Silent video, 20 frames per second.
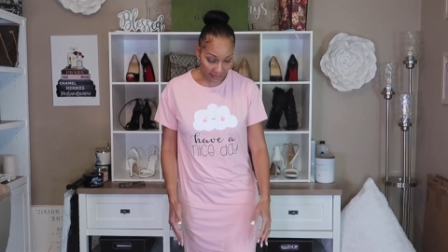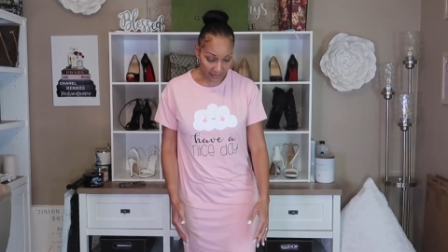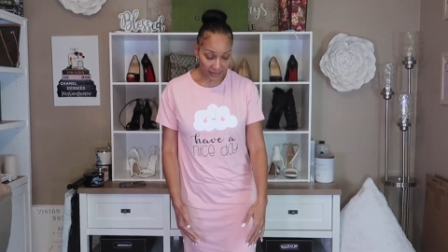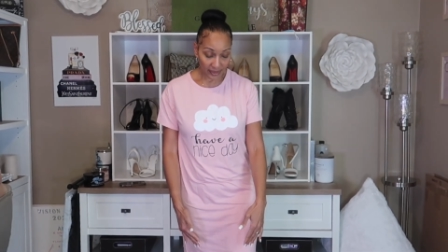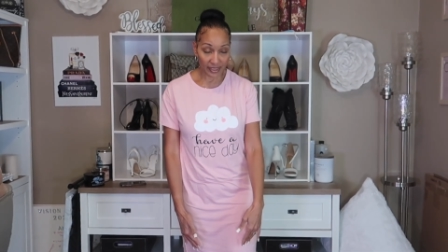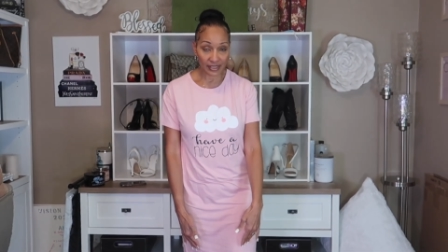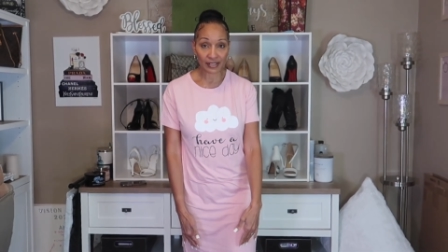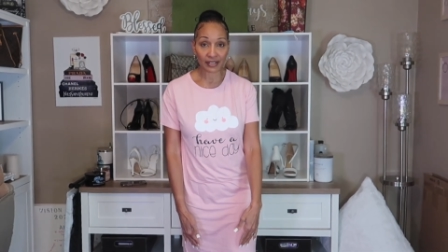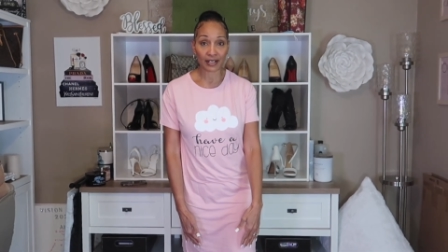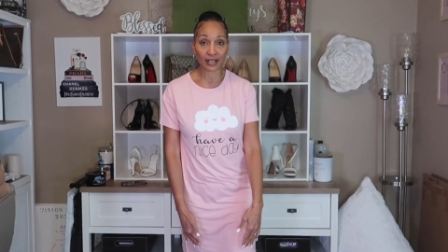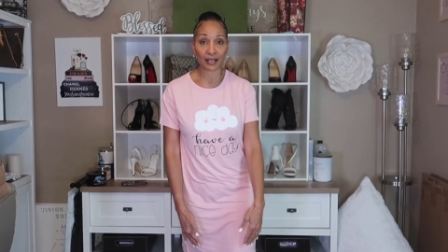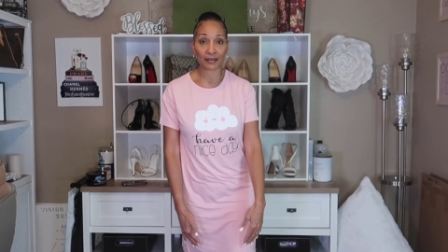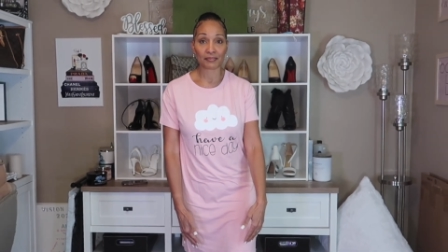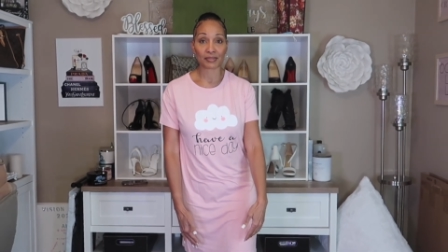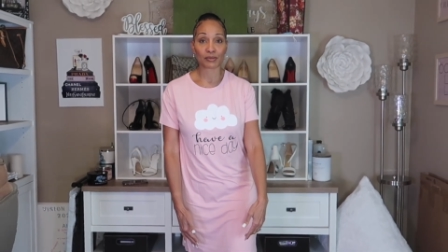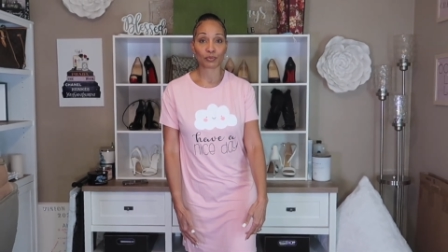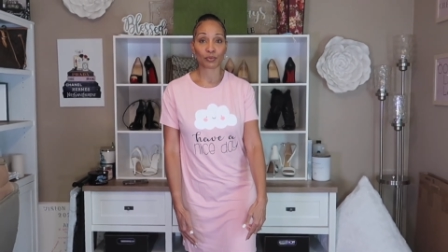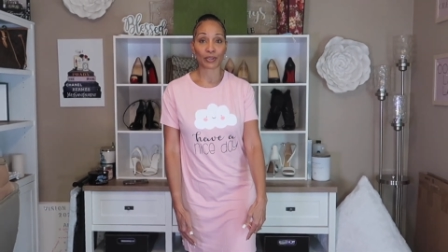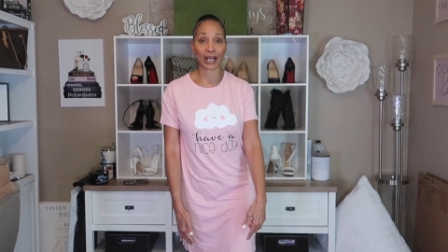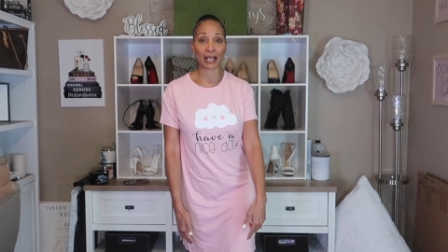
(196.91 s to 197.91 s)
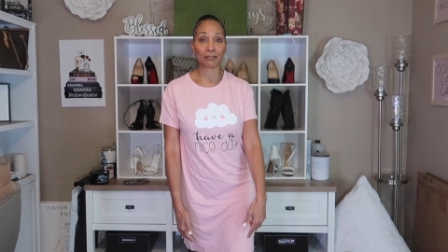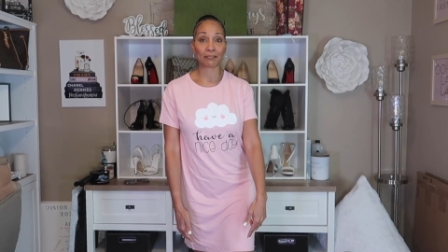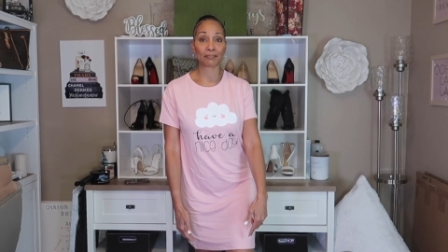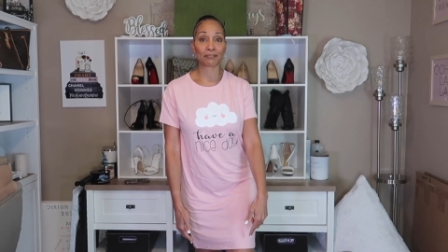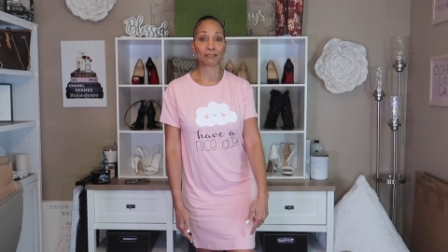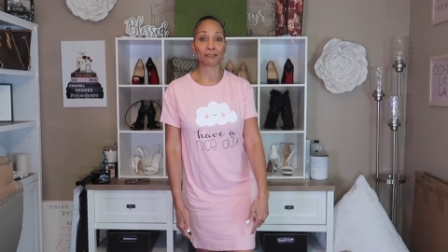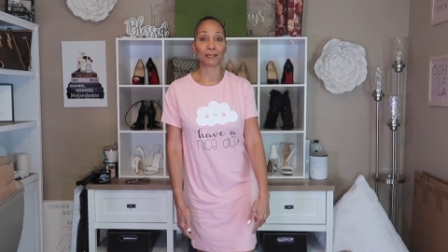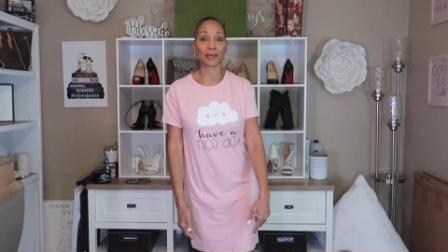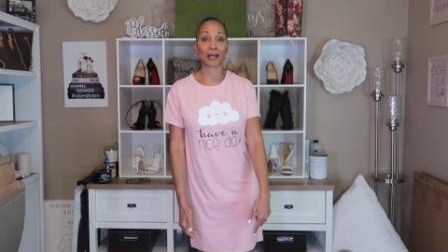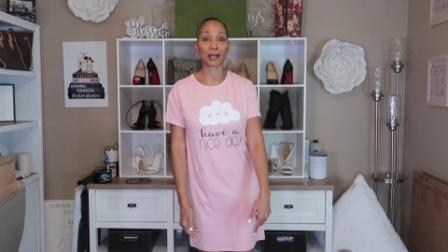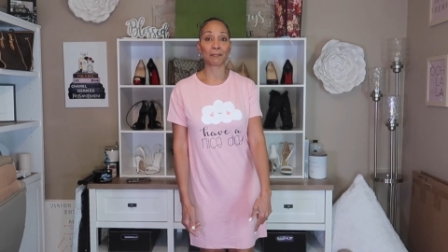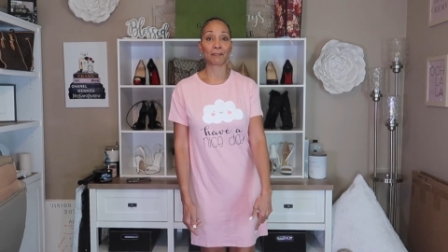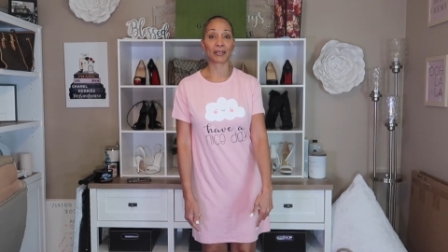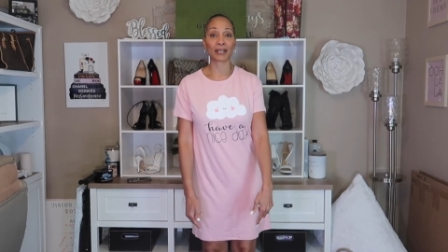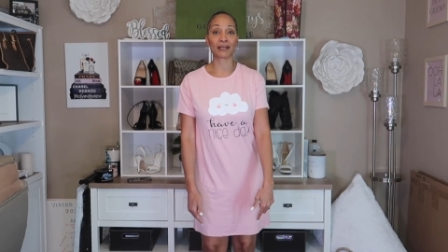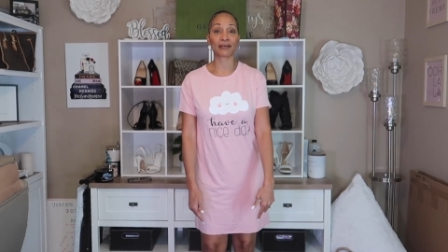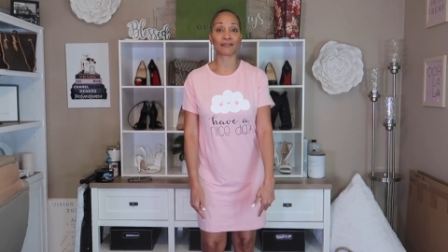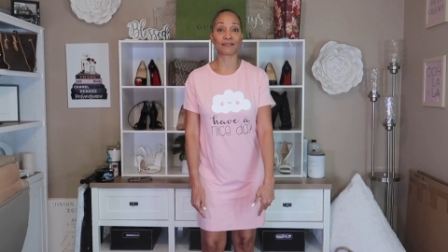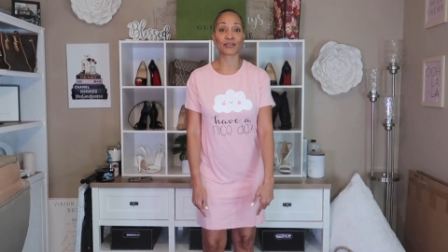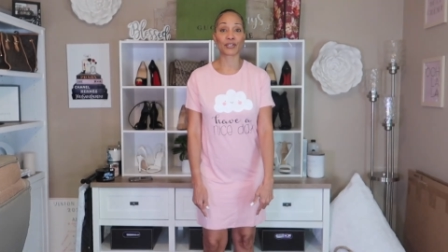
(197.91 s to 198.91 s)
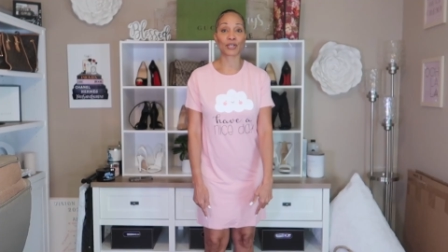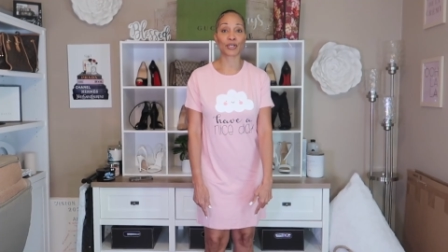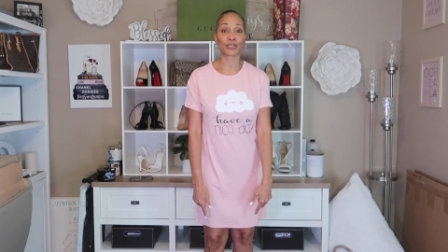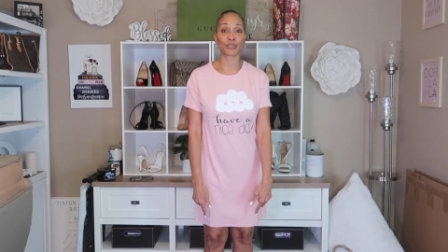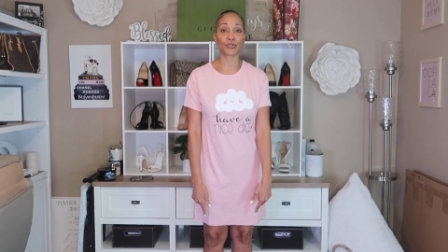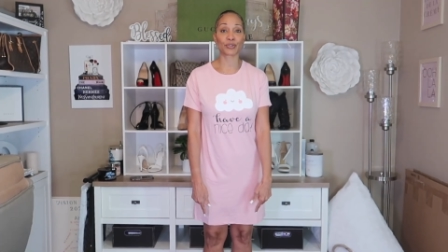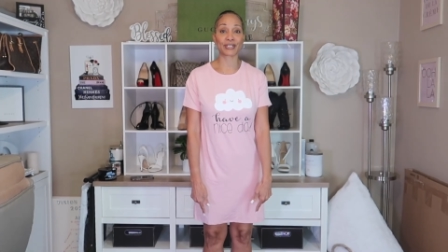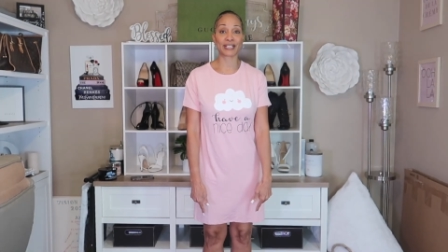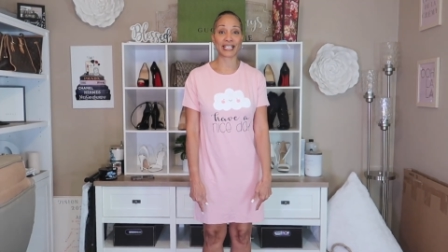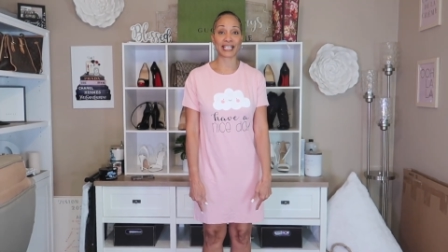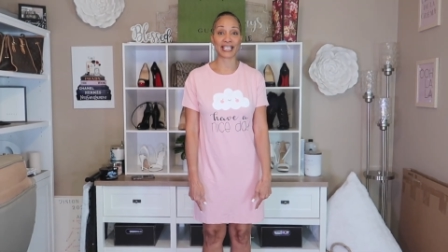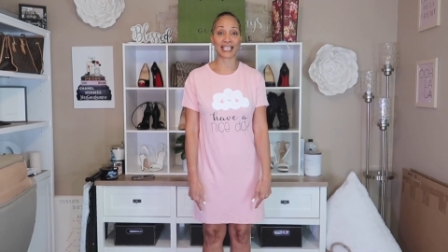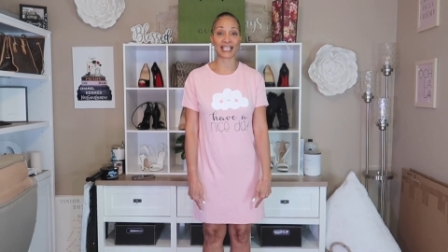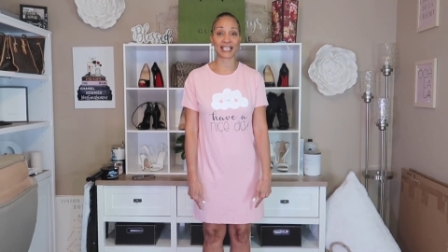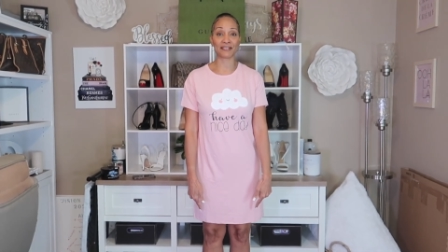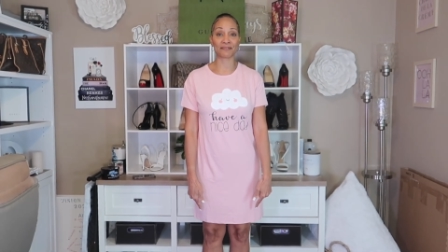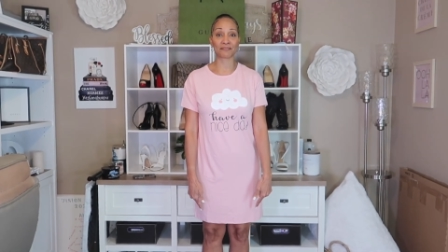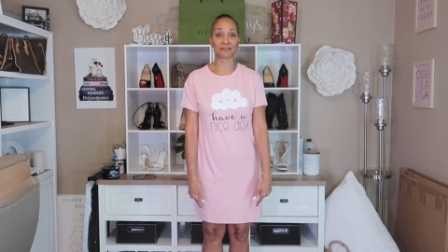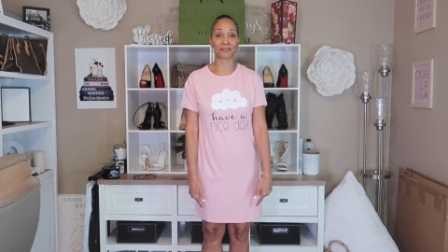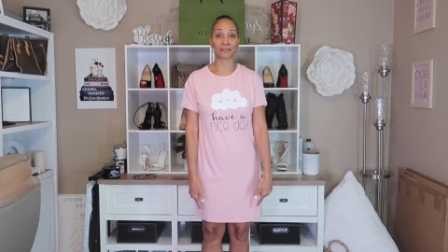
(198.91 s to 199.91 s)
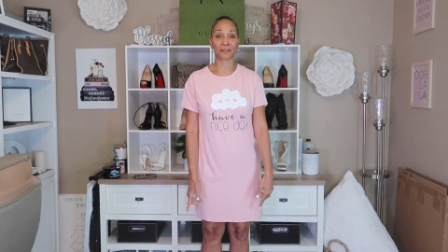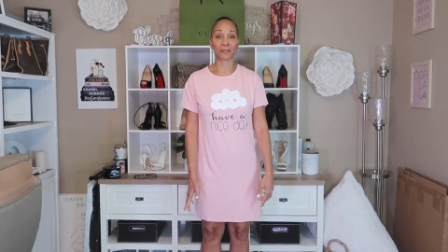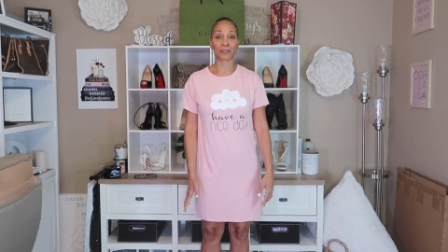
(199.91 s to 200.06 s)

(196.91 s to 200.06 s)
This comes right above your knee.